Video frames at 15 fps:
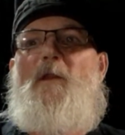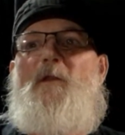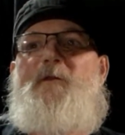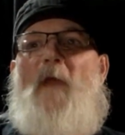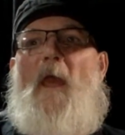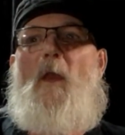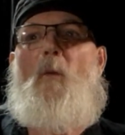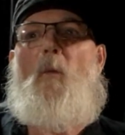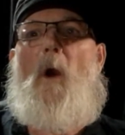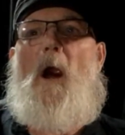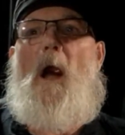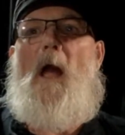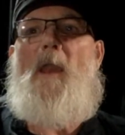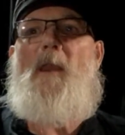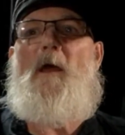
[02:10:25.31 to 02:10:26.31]
day
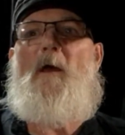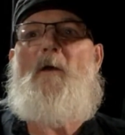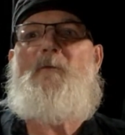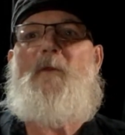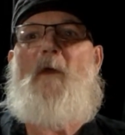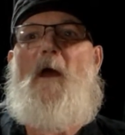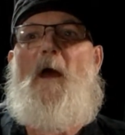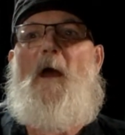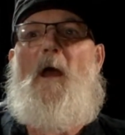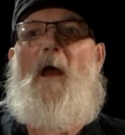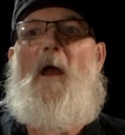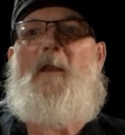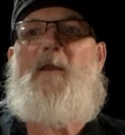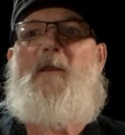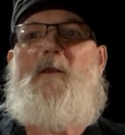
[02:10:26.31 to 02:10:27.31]
one,
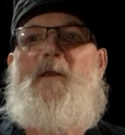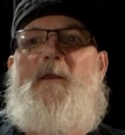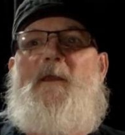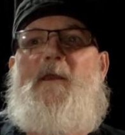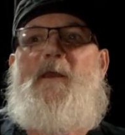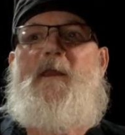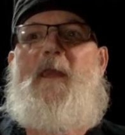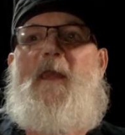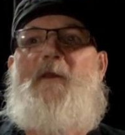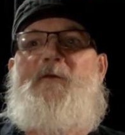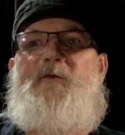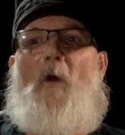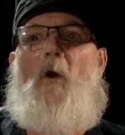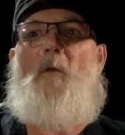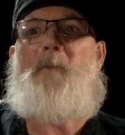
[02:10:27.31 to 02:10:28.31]
the
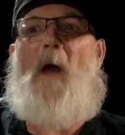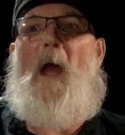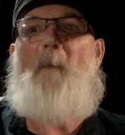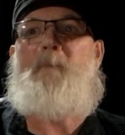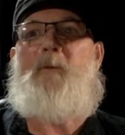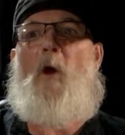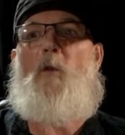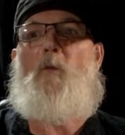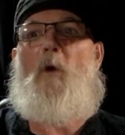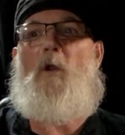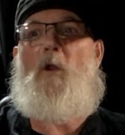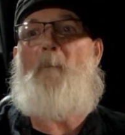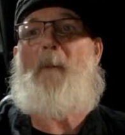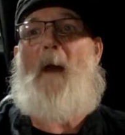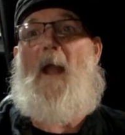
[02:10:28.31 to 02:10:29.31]
Keystone Pipeline will
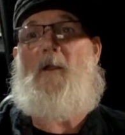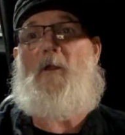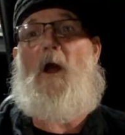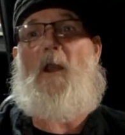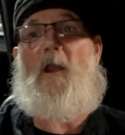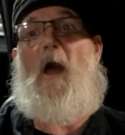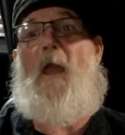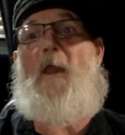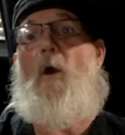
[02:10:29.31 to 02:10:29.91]
go back online.